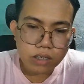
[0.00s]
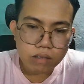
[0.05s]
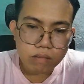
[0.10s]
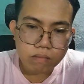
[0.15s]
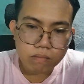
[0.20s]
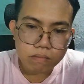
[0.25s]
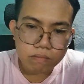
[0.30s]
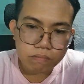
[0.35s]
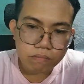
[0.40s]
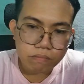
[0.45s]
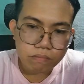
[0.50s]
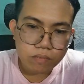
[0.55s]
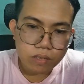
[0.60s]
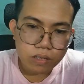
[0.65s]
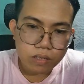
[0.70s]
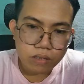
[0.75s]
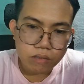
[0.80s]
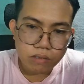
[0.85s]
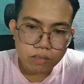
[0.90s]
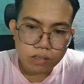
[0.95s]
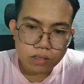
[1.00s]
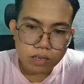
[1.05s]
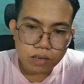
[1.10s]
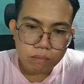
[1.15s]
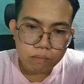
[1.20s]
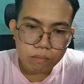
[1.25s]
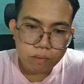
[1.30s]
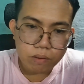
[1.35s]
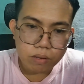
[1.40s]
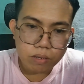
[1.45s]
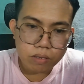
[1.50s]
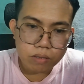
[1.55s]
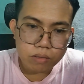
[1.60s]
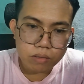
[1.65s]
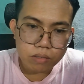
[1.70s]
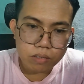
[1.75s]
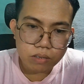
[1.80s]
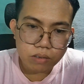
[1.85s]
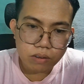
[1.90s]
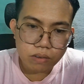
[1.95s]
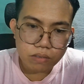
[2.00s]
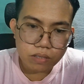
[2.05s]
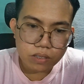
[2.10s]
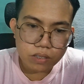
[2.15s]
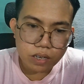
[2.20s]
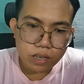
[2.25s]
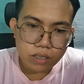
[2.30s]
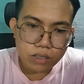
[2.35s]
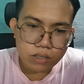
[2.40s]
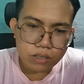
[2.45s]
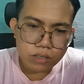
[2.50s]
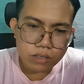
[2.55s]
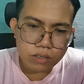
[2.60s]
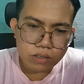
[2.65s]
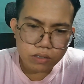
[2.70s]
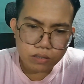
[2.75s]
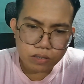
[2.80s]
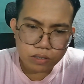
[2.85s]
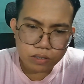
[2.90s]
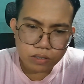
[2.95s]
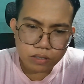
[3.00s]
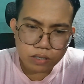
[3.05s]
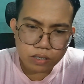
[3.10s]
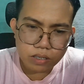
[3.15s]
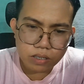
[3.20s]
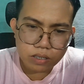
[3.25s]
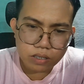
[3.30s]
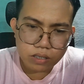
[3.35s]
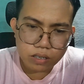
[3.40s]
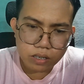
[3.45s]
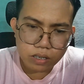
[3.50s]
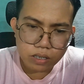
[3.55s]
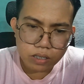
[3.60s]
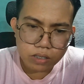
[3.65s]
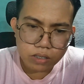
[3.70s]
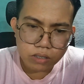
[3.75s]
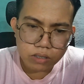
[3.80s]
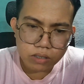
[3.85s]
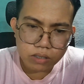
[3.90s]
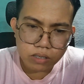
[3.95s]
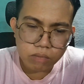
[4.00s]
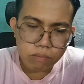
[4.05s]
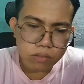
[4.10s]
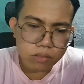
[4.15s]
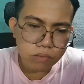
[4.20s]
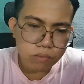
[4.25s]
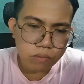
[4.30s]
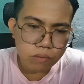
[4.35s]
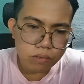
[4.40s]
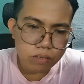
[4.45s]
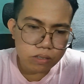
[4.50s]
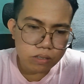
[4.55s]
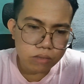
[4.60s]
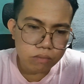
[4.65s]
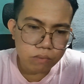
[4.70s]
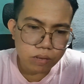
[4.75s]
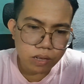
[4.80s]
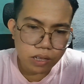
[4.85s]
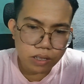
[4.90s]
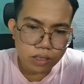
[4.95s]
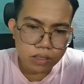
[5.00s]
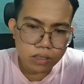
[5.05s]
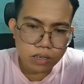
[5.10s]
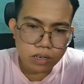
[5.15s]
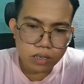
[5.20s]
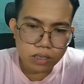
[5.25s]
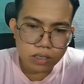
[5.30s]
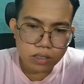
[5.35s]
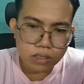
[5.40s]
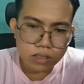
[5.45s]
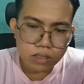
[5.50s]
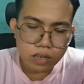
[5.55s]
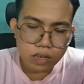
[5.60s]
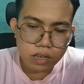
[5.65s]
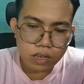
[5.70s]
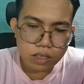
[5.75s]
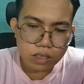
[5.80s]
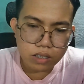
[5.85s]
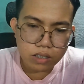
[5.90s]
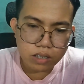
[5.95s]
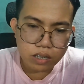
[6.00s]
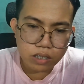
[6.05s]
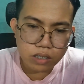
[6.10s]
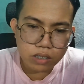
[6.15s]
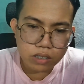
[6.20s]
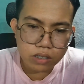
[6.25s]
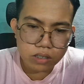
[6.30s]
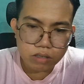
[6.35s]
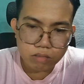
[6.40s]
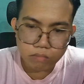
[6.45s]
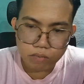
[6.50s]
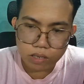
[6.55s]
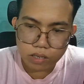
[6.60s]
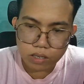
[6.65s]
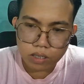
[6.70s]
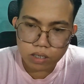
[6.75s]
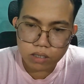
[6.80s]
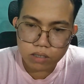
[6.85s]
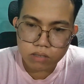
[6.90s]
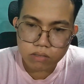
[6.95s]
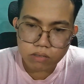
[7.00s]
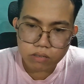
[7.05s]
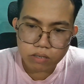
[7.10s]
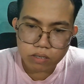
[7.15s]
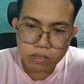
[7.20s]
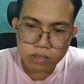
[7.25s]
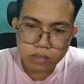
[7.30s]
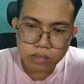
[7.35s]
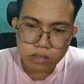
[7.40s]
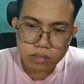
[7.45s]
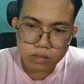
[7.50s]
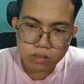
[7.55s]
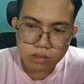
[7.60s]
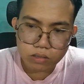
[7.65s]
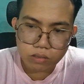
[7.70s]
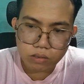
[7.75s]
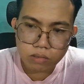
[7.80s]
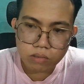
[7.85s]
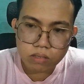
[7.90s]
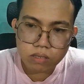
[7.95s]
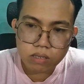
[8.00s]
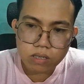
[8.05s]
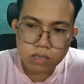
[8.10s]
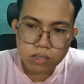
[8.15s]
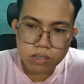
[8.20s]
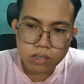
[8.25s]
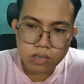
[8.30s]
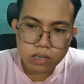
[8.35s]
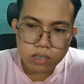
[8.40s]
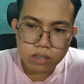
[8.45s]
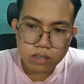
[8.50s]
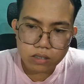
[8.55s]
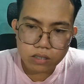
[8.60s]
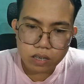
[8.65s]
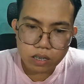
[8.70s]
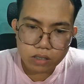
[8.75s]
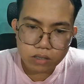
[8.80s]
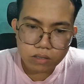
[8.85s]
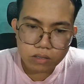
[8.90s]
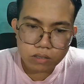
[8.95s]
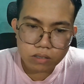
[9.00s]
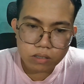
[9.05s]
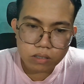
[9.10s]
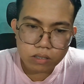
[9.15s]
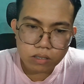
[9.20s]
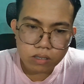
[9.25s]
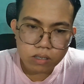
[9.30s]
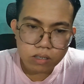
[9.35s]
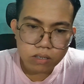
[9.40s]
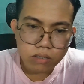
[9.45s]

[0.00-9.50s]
Like for example, the gender, royalty, and age. For example, the word man and its the gender is male, the royalty is no, the age is adult.